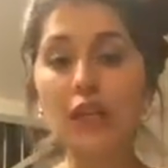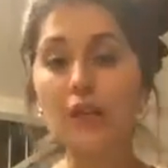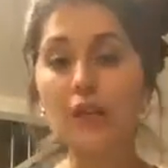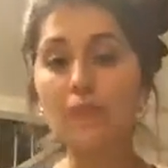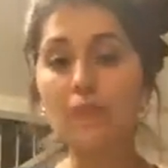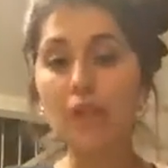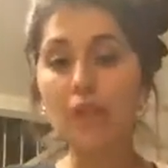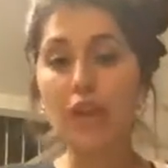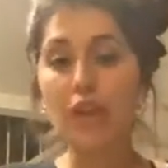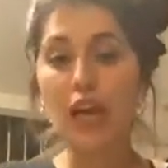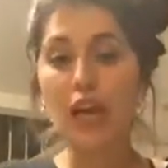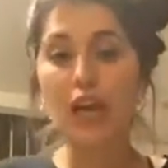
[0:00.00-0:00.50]

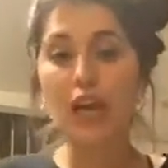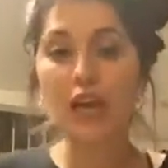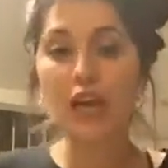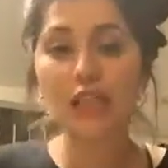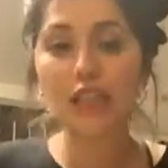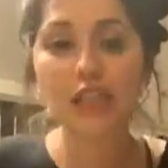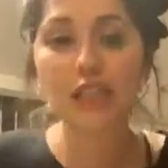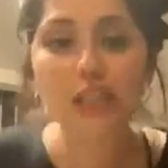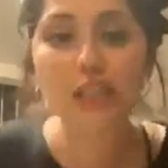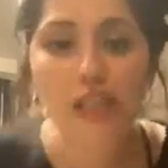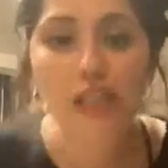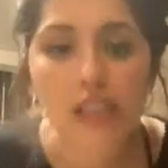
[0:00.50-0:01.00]
But yeah.
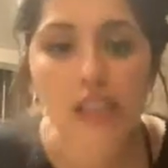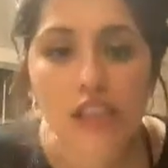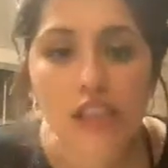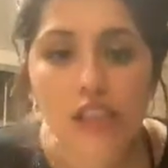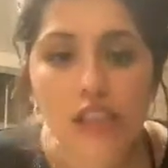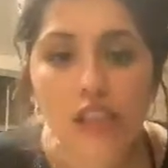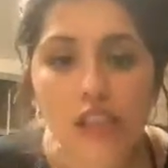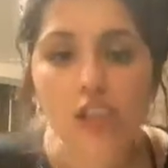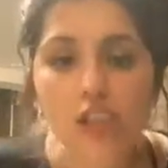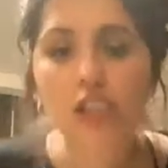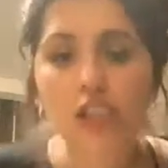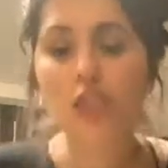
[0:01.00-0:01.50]

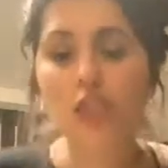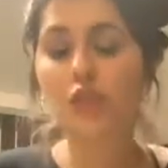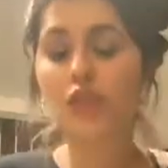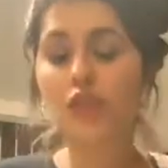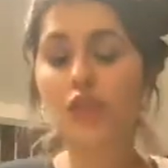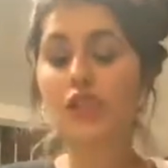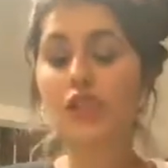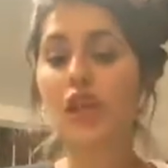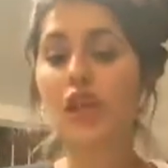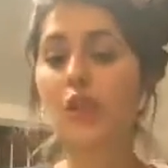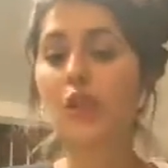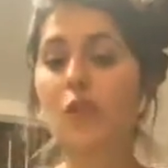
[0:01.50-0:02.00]

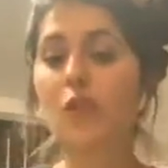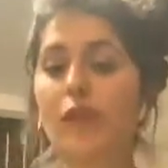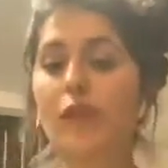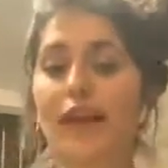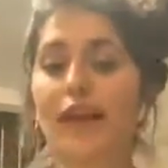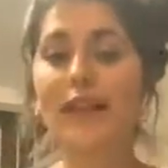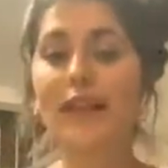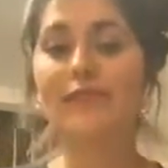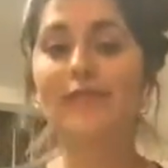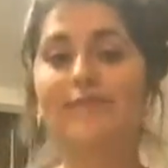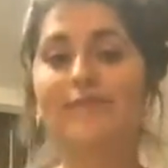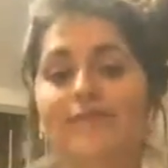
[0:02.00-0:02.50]
Jiggles all the
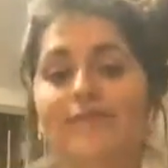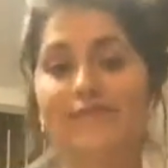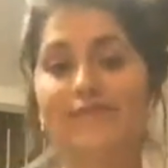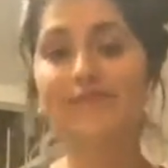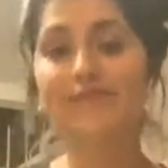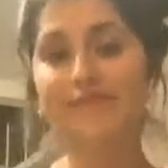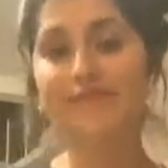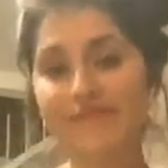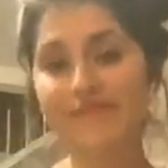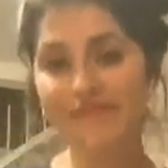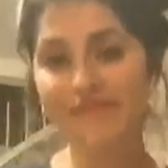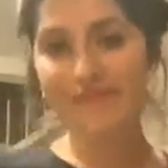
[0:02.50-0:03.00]
way.
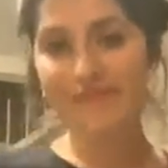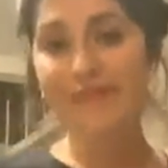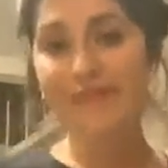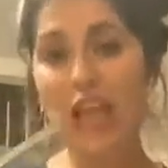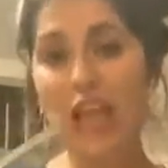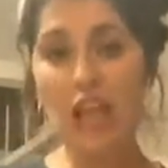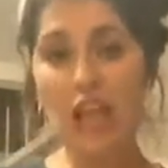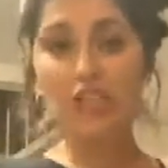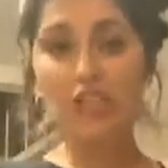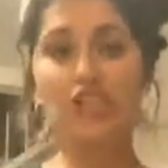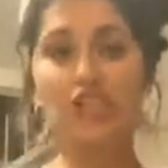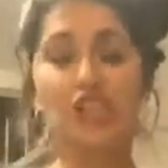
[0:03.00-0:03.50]

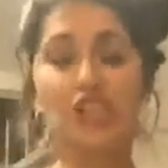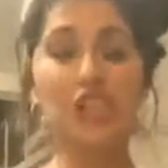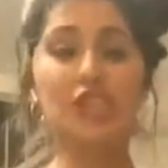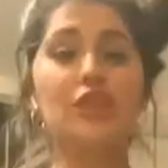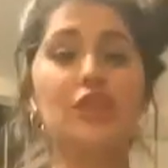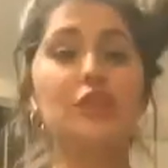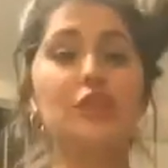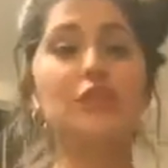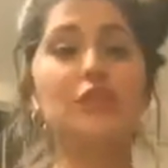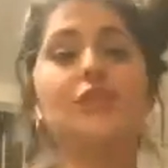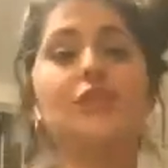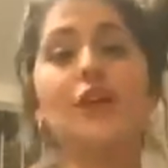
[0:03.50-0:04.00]

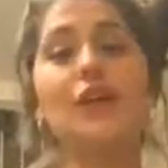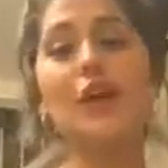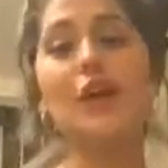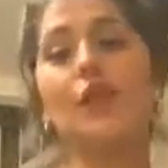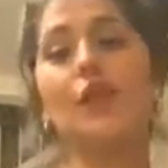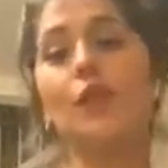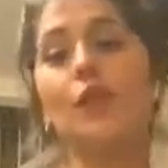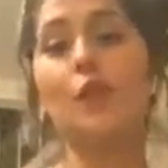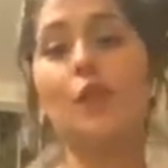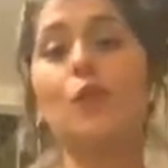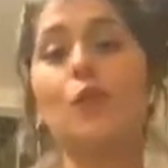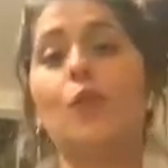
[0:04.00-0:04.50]
Jiggles all
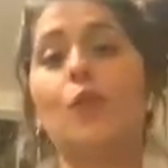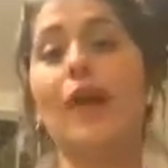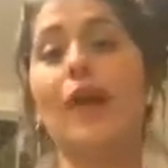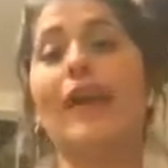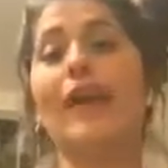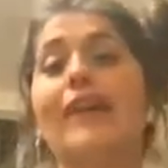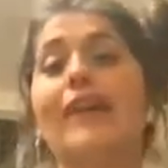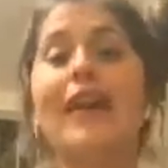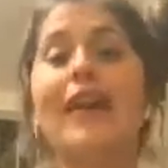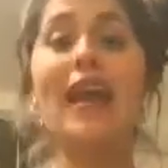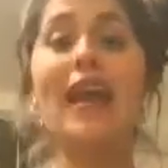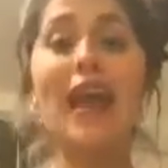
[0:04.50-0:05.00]
the
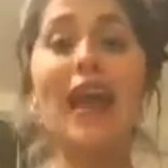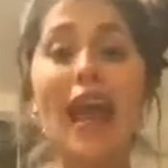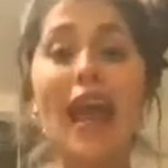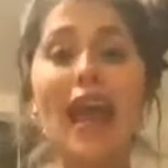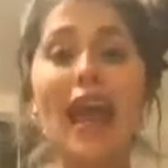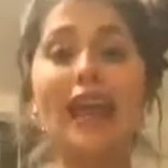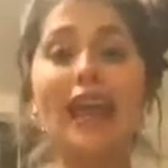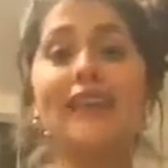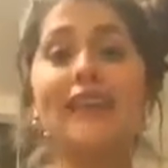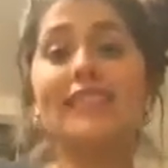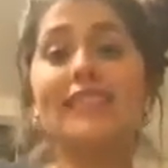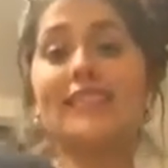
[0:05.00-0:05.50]
way.
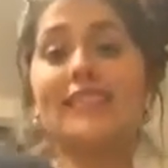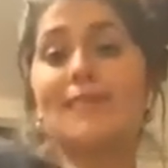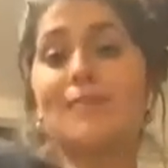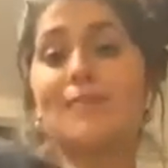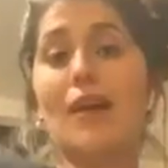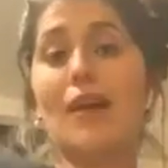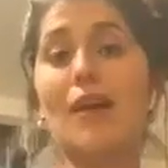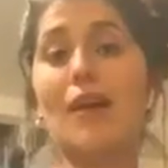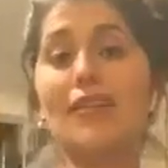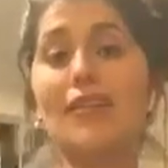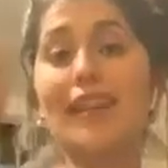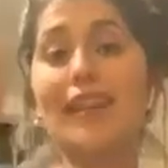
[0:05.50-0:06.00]
Hey,
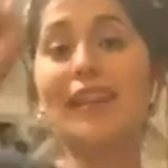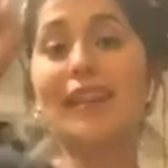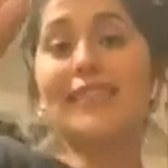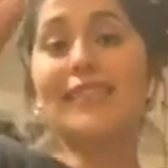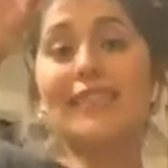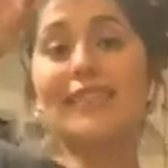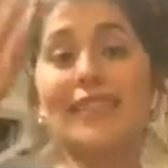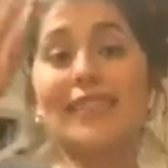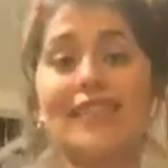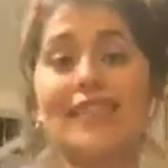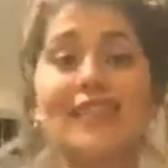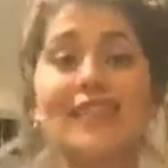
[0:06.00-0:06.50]

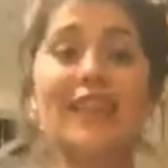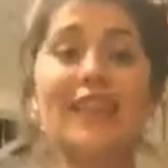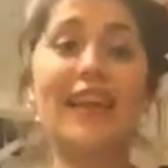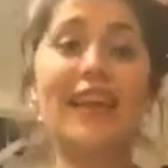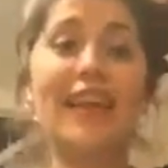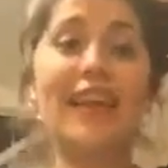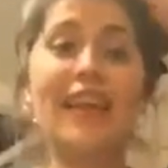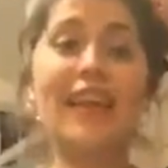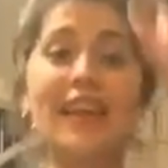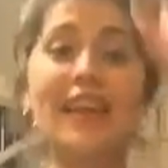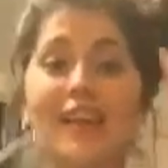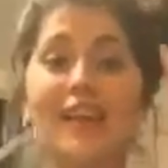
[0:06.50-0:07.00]
tamales in the
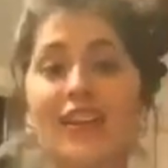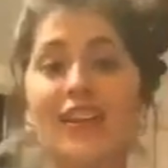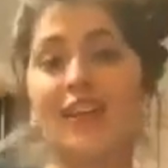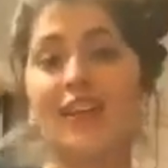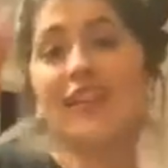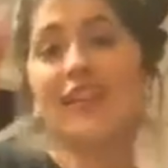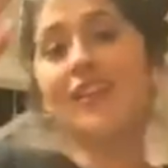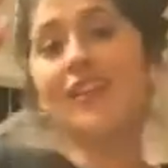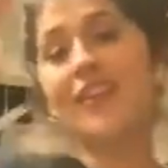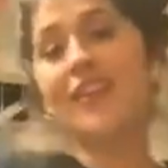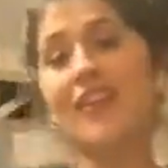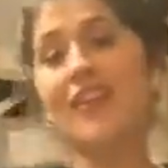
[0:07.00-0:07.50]
air.
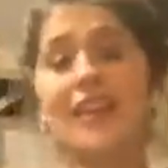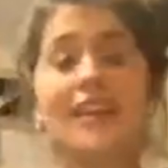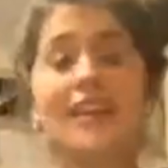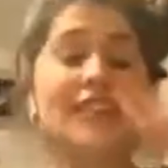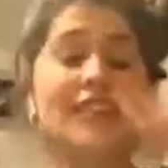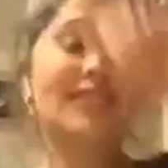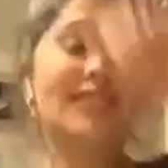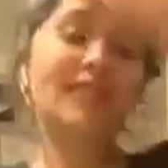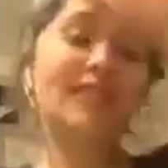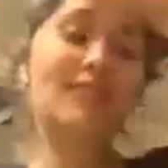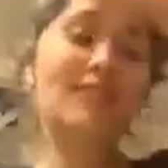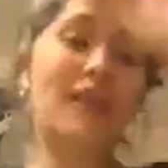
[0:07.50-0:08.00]

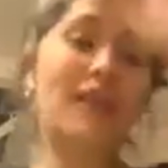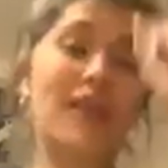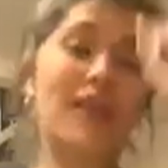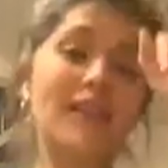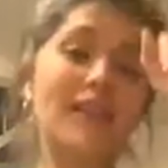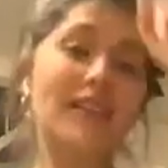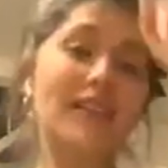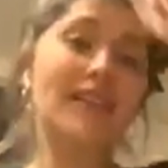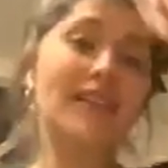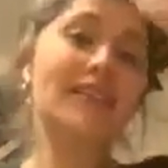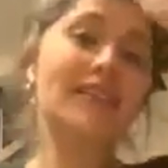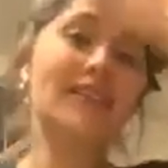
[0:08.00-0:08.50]

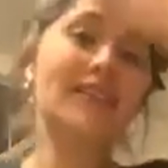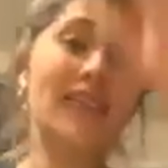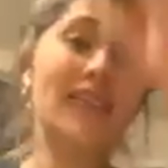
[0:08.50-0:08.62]
Tamales